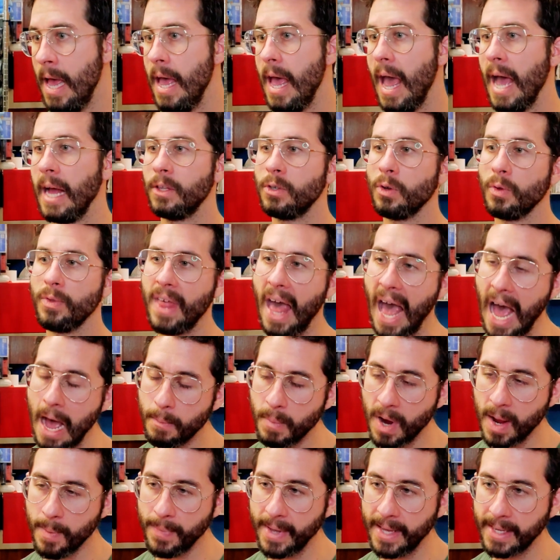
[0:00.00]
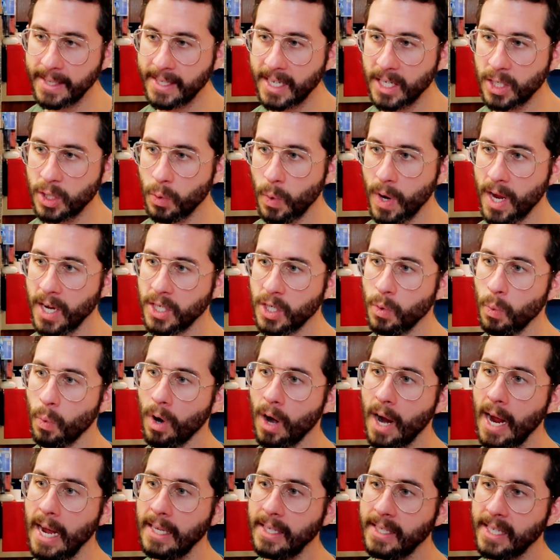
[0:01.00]
And so that might be a situation where
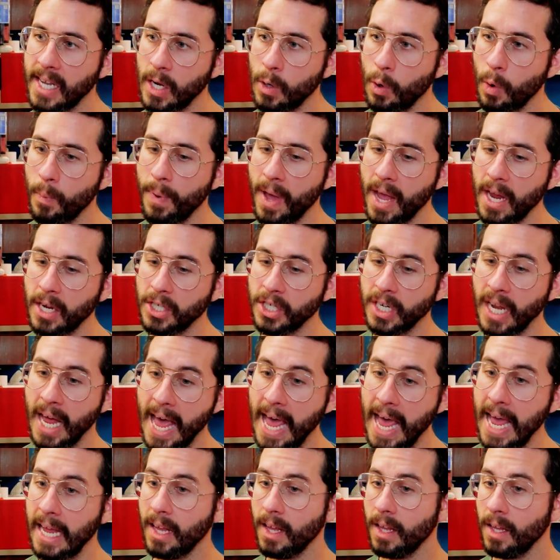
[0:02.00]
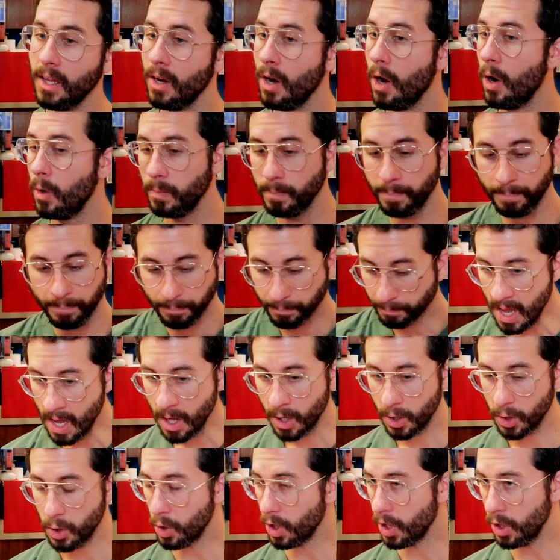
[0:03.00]
I say to a patient, "Hey, you know,
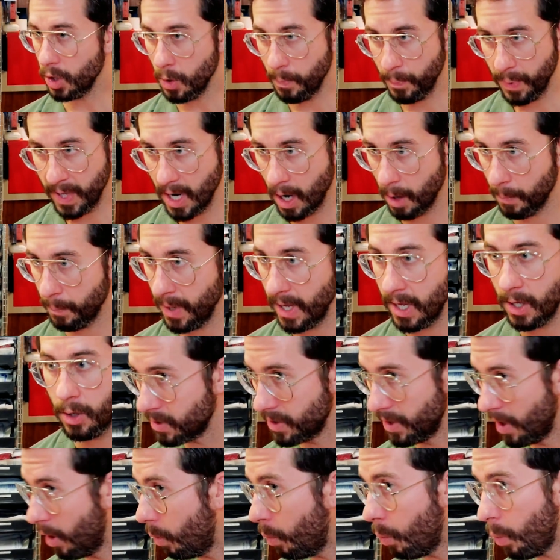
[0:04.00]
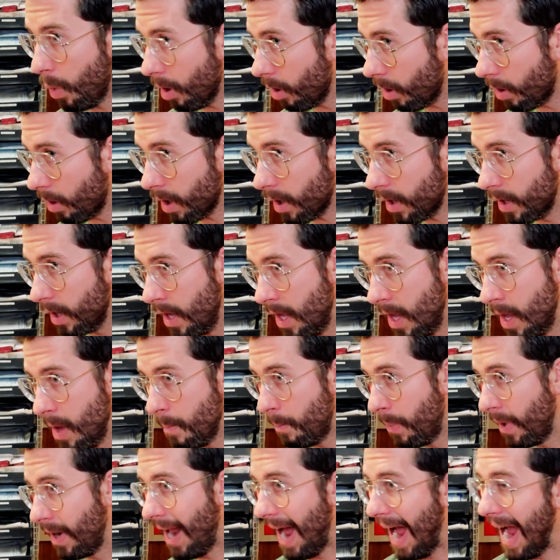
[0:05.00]
you can do PRP, can, they'll work,
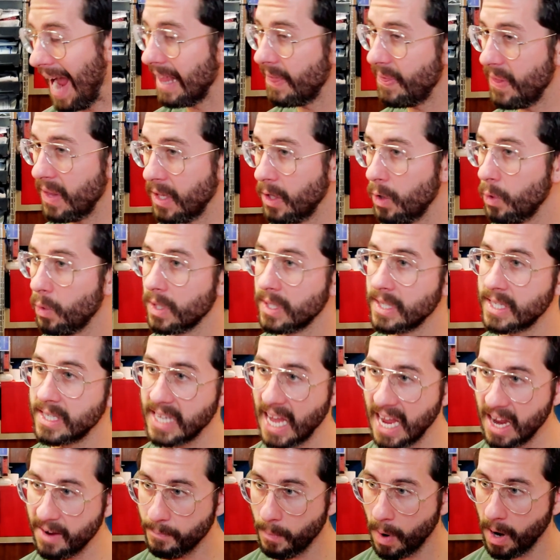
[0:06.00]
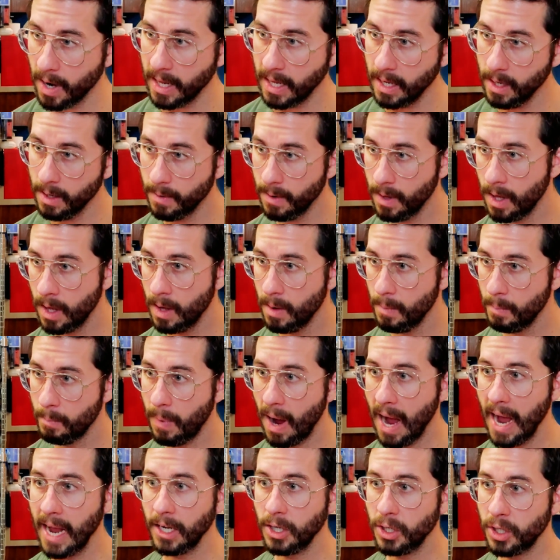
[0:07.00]
but I think you can save money
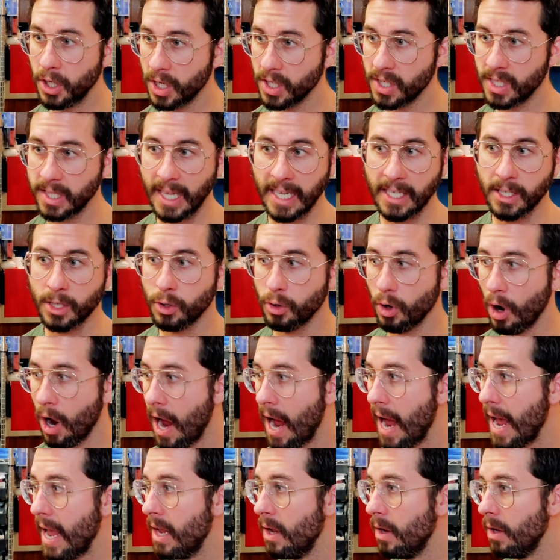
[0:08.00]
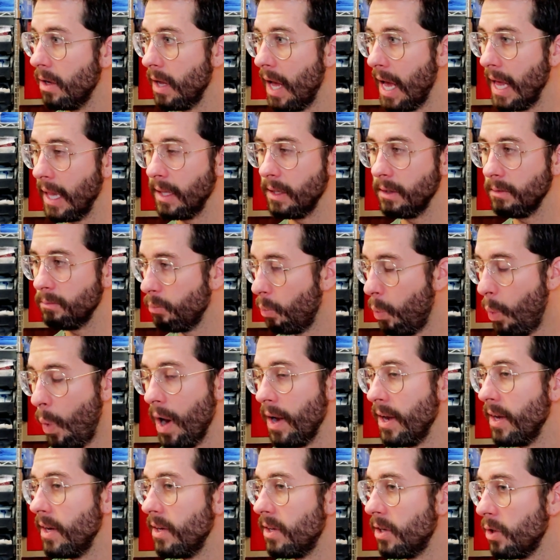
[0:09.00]
by just let's try uh,
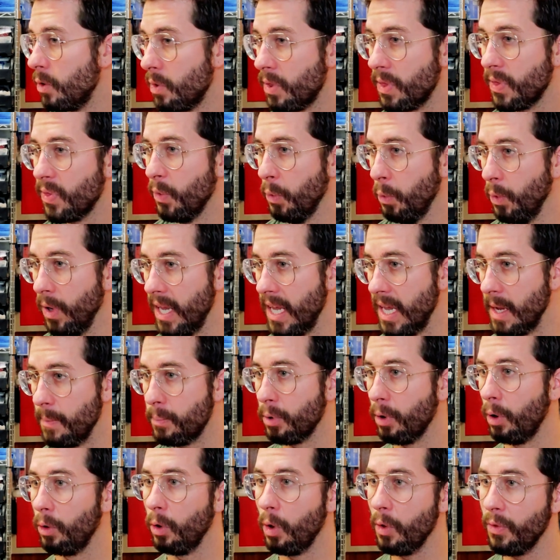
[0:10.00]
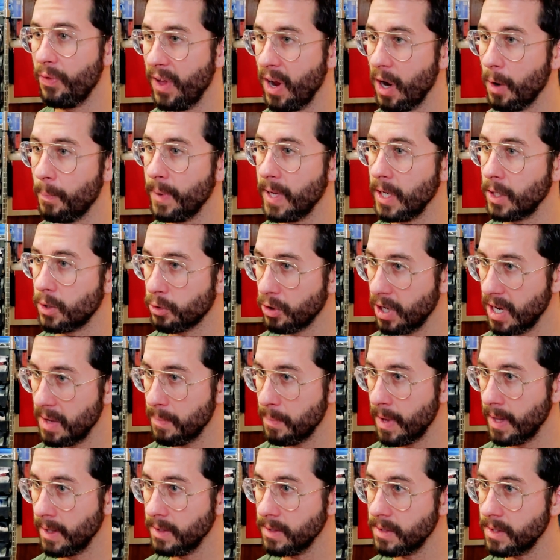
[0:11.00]
one to three prolotherapy
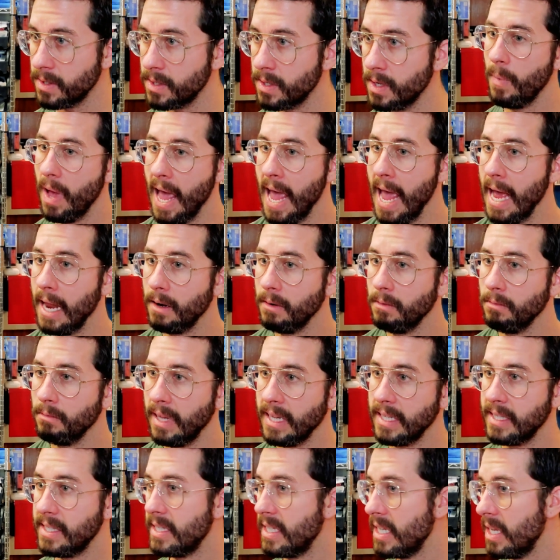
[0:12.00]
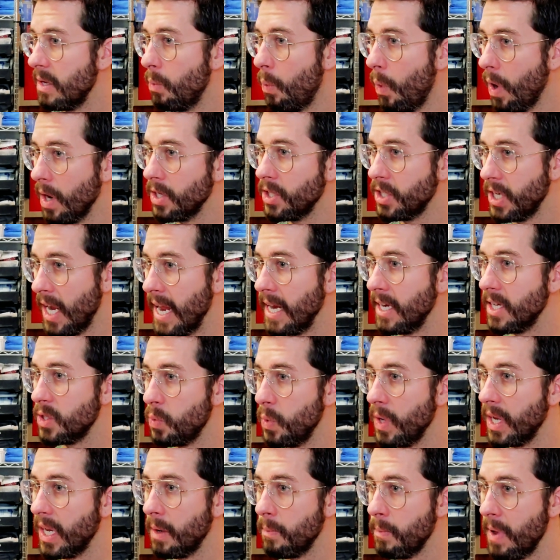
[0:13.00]
treatments and let's see what changes
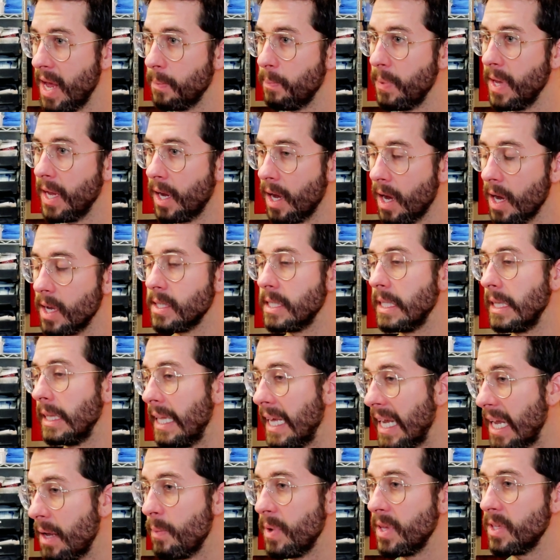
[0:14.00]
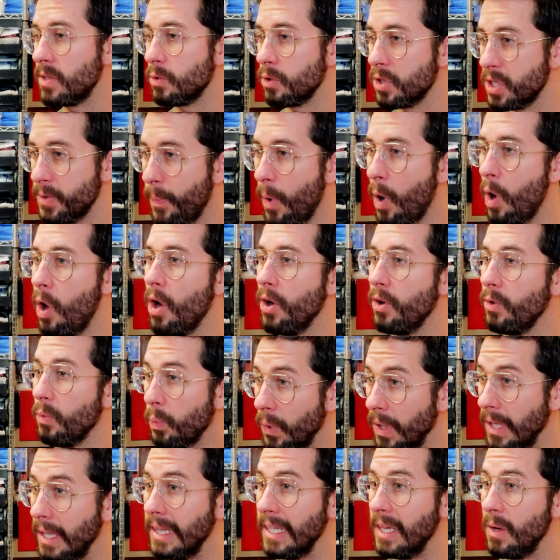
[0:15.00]
we can make because ligaments respond
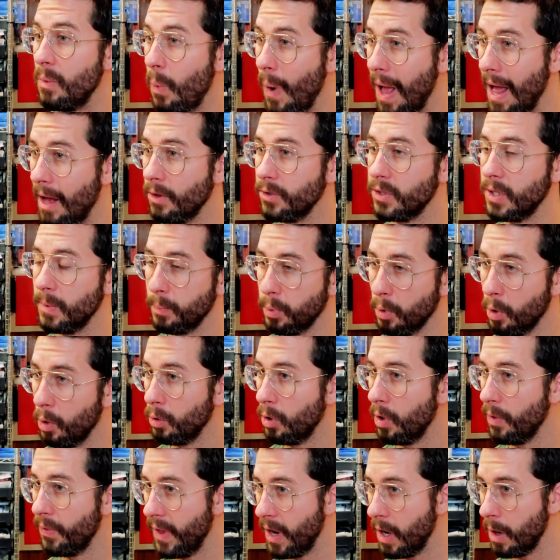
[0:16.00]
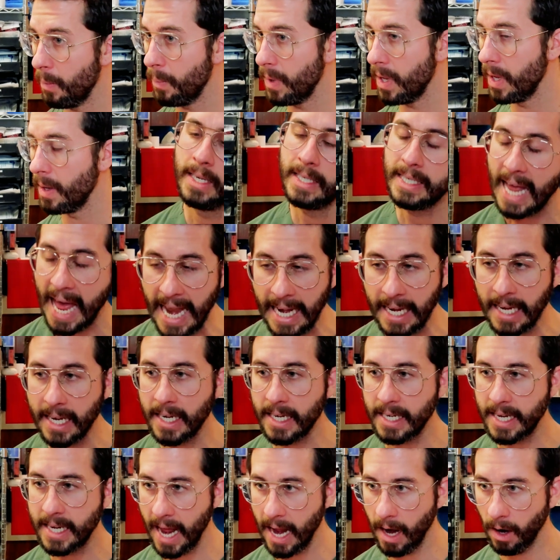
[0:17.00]
really well to prolotherapy.
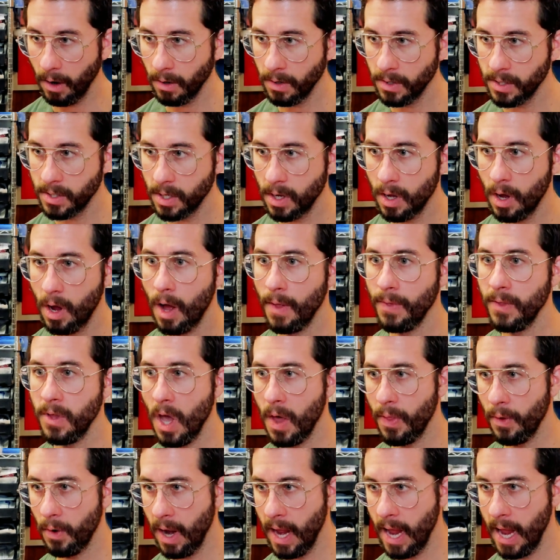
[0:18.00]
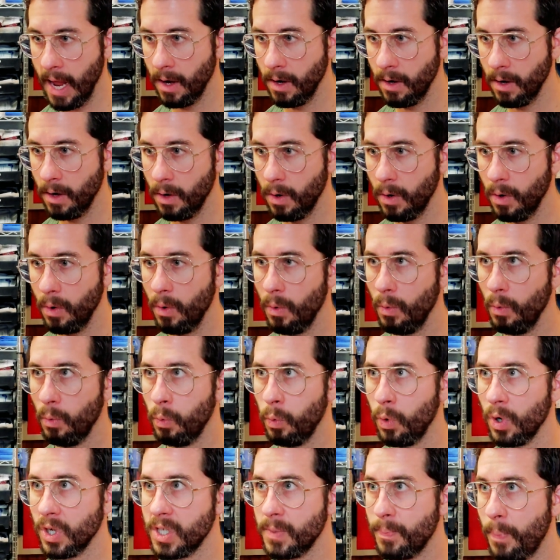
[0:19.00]
Tendon tears, on the other hand,
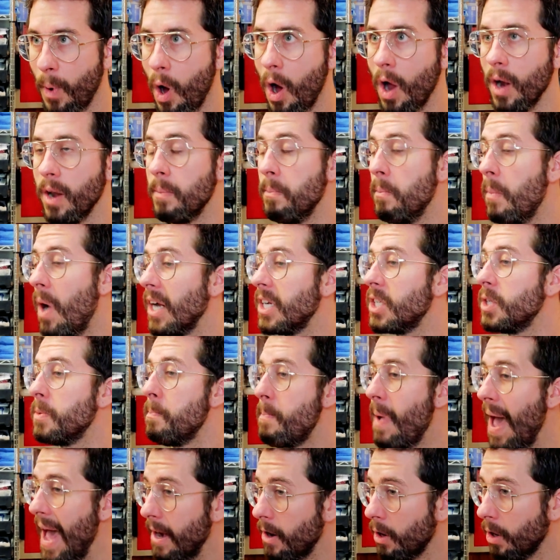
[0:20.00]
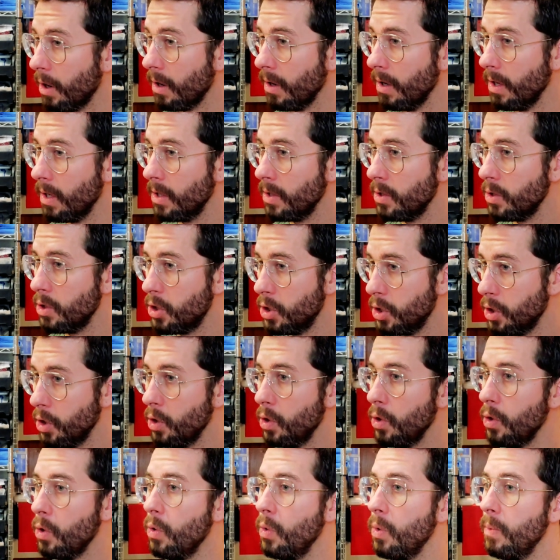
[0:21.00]
respond much better
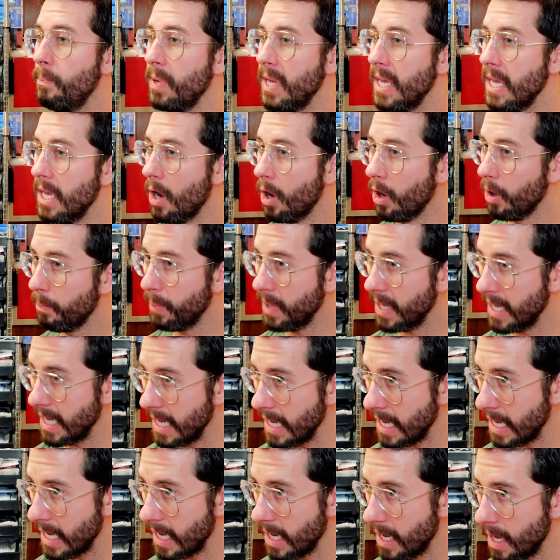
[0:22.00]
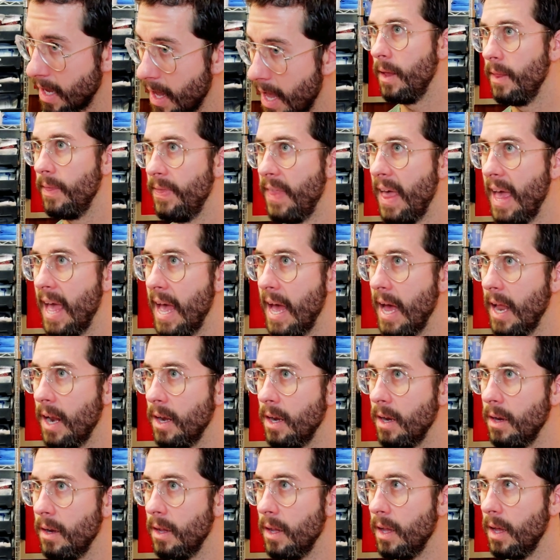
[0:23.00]
to PRP
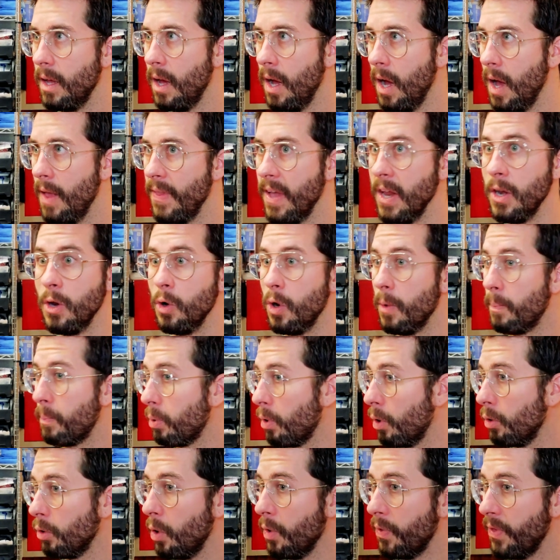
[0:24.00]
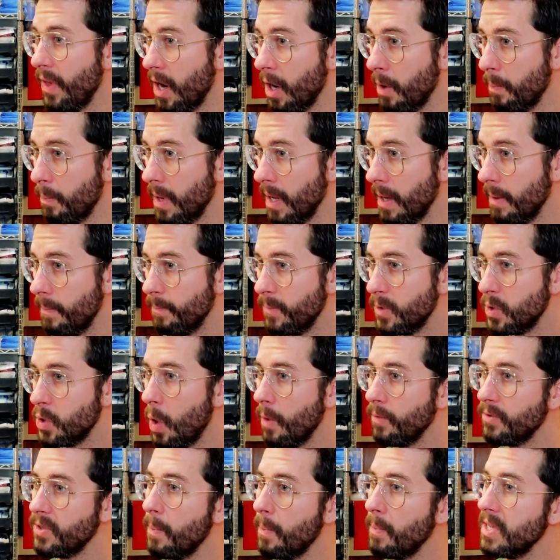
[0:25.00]
than uh, they do to prolotherapy. So
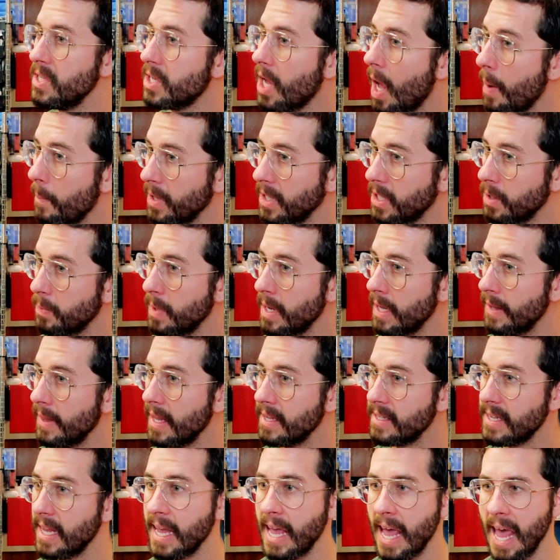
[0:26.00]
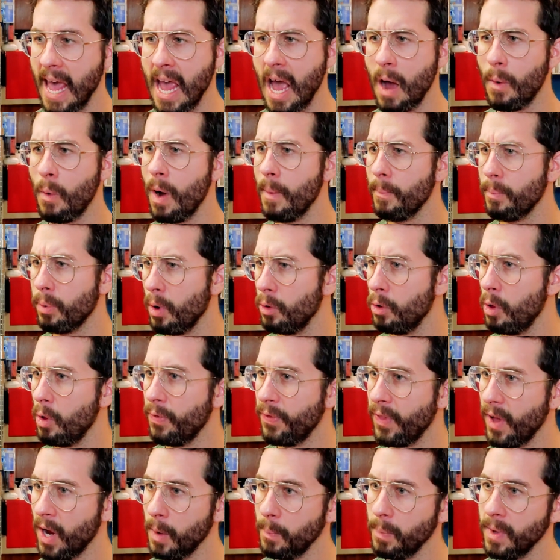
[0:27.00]
if somebody's coming to me and they say, hey, I want
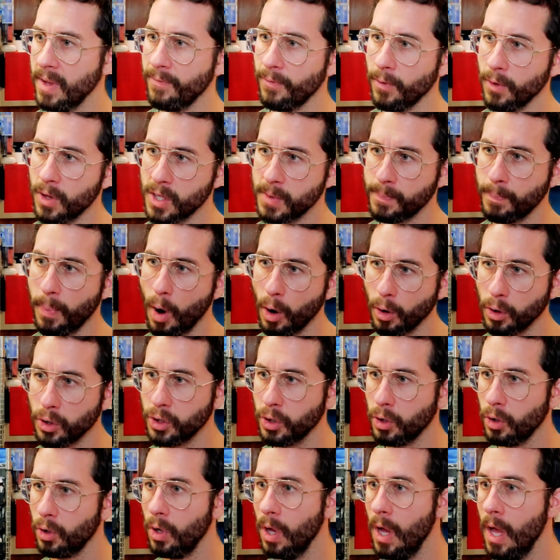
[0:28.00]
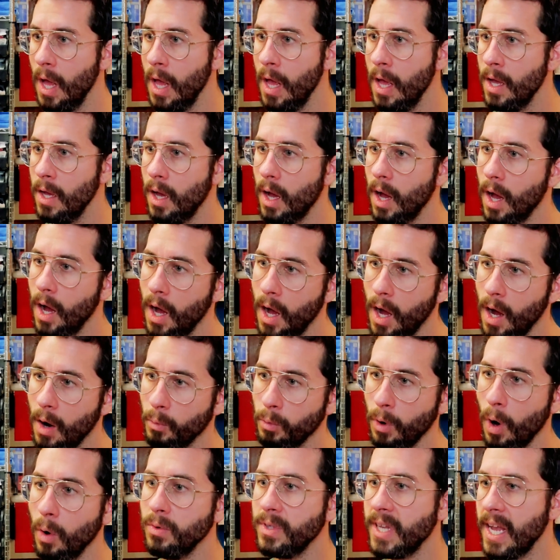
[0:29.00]
prolotherapy for this partial uh,
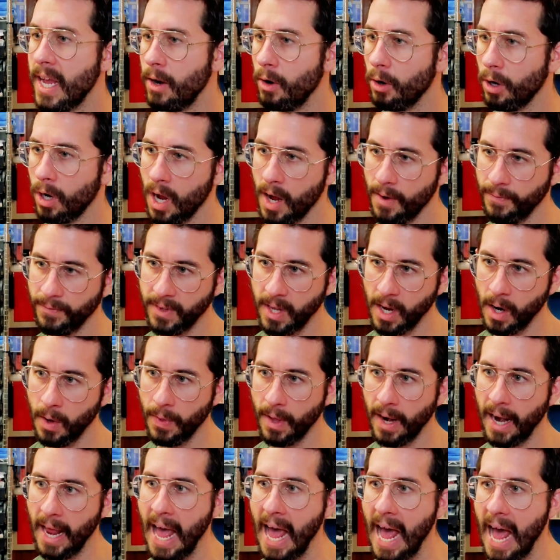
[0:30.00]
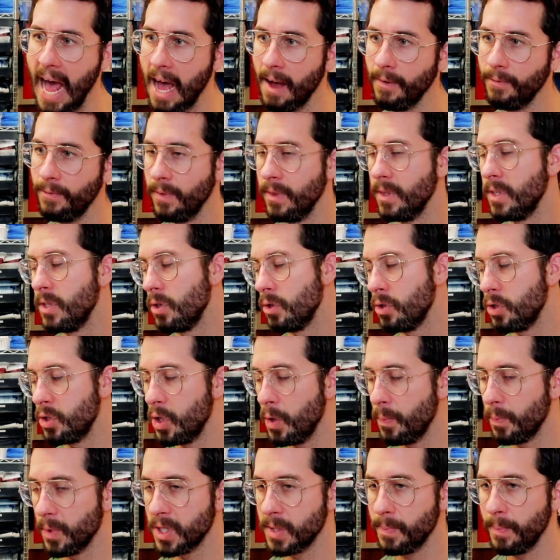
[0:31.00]
rotator cuff tear that I have, and it's a
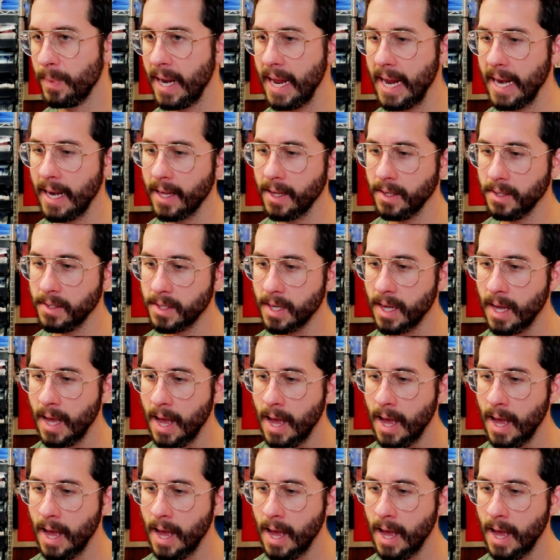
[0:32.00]
supraspinatus,